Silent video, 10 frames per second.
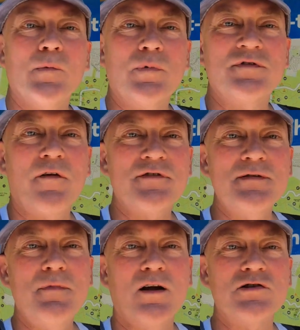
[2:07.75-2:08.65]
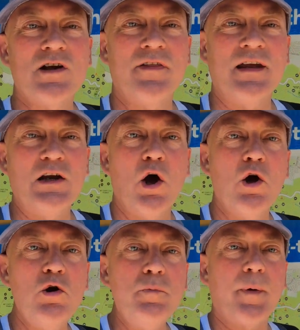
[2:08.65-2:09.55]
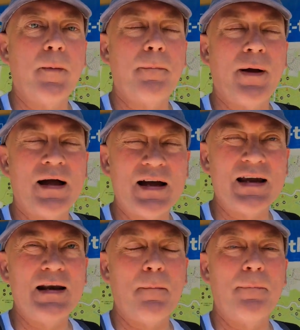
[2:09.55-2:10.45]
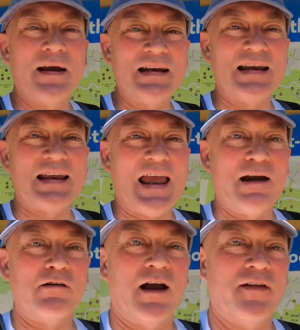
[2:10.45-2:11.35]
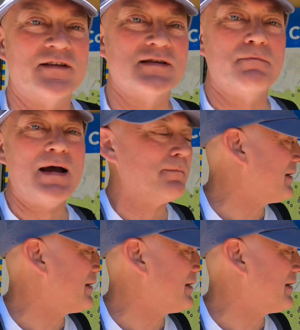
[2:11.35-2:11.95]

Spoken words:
We stopped for some lunch at the Hoop Pine picnic area, and there's a map